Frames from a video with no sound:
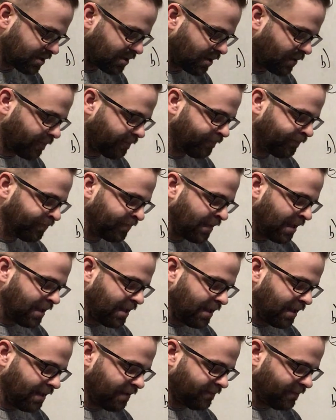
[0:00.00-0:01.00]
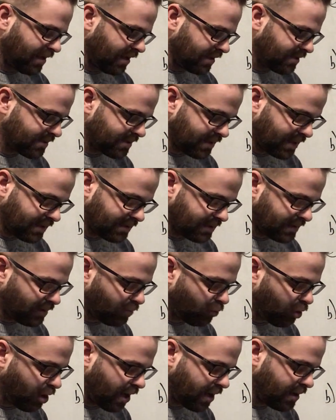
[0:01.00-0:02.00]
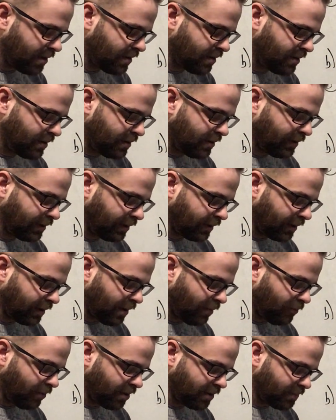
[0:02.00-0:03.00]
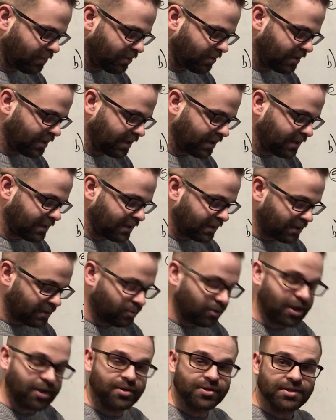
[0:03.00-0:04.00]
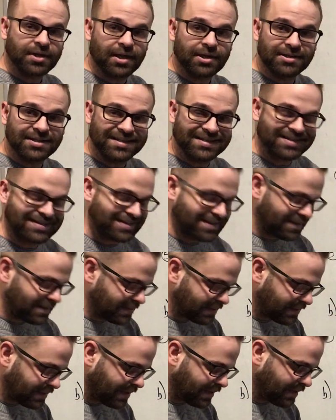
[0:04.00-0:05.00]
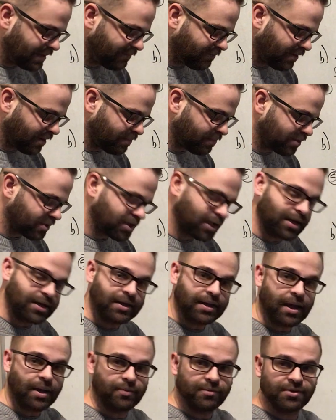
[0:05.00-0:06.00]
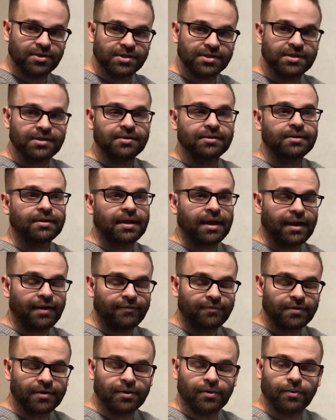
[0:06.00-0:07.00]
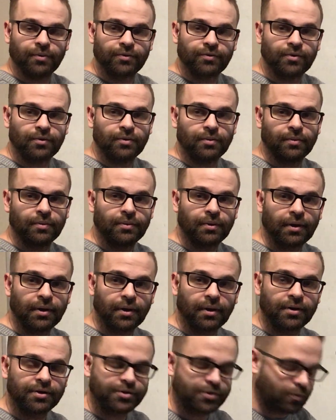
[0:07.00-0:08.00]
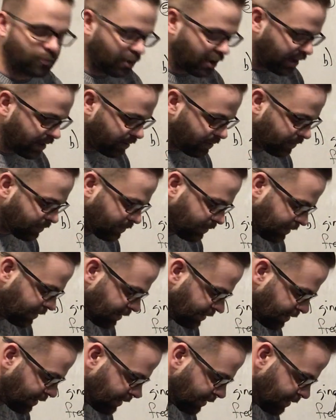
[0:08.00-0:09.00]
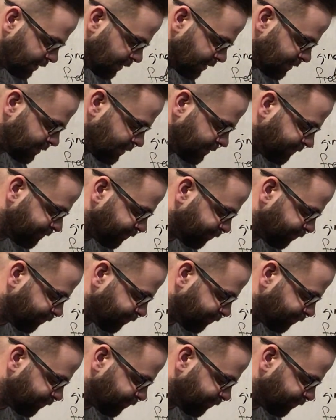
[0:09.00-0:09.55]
So if I selected a wire and I wanted to put it in and the breaker size exceeded 85%, I would just have to go to a larger wire in that case.